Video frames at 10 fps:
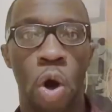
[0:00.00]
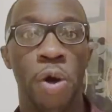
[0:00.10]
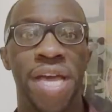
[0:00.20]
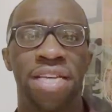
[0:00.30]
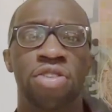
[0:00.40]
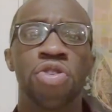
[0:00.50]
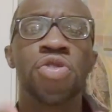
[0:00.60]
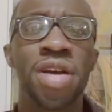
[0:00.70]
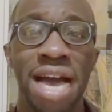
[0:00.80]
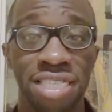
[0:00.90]
Okay, so
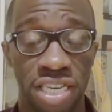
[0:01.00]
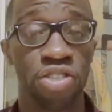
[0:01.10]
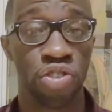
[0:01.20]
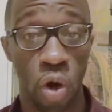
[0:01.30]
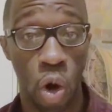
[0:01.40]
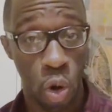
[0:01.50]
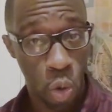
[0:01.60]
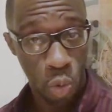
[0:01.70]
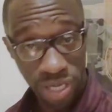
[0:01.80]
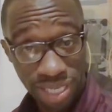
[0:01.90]
you guys just saw
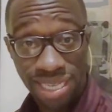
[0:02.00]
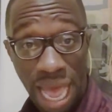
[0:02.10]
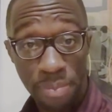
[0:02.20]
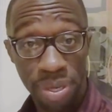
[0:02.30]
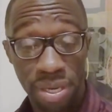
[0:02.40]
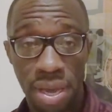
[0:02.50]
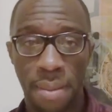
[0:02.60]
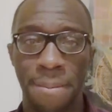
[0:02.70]
what just happened.